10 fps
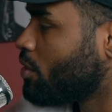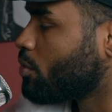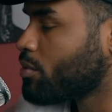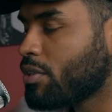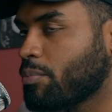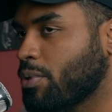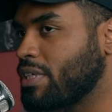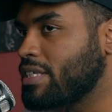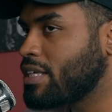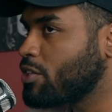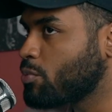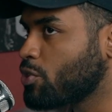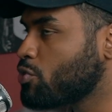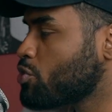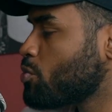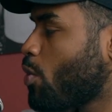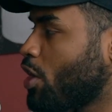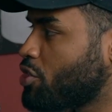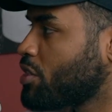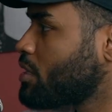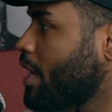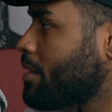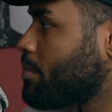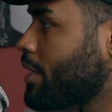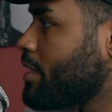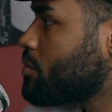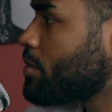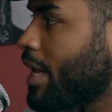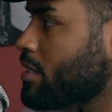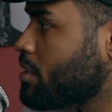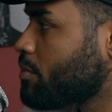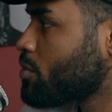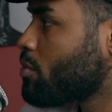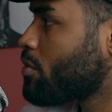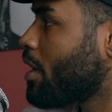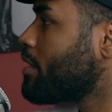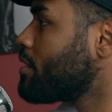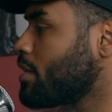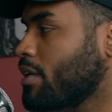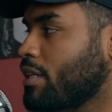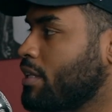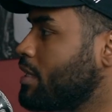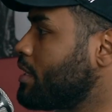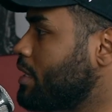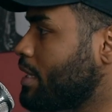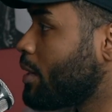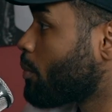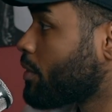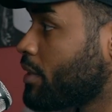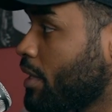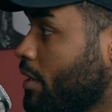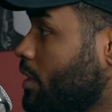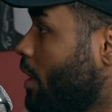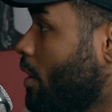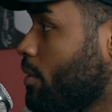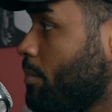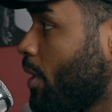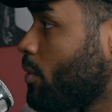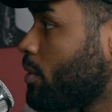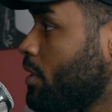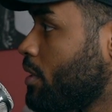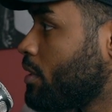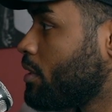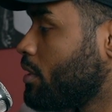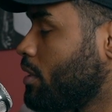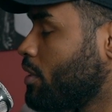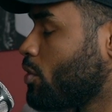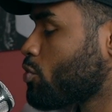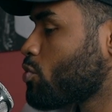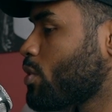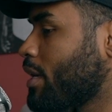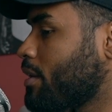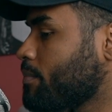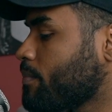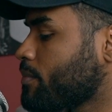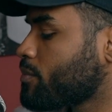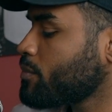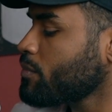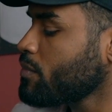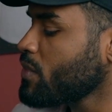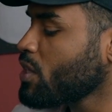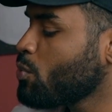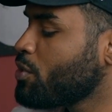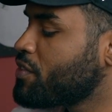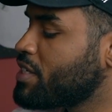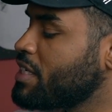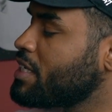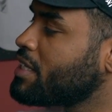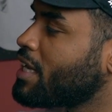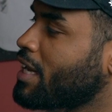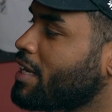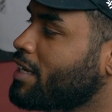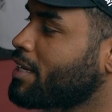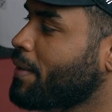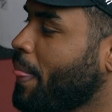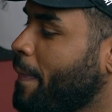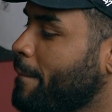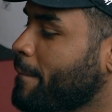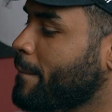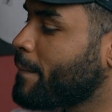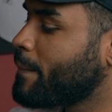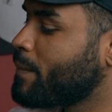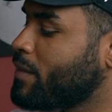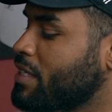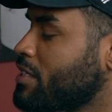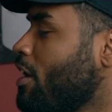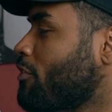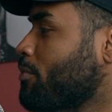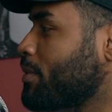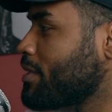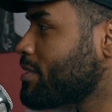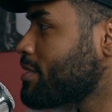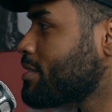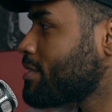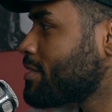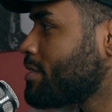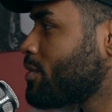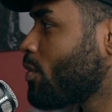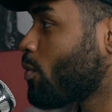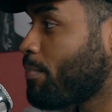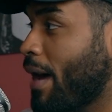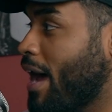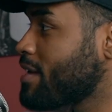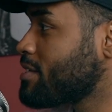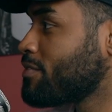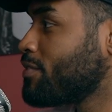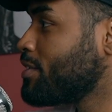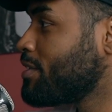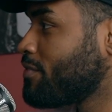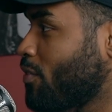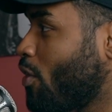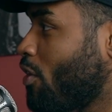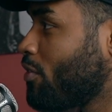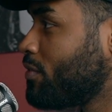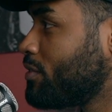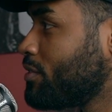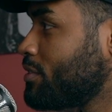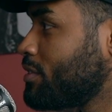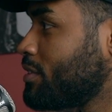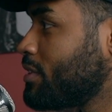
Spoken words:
The police that you were usually watching that place when that stuff was going on, they weren't there. They're out and about. Yeah. So like, we've seen that these governments were passively involved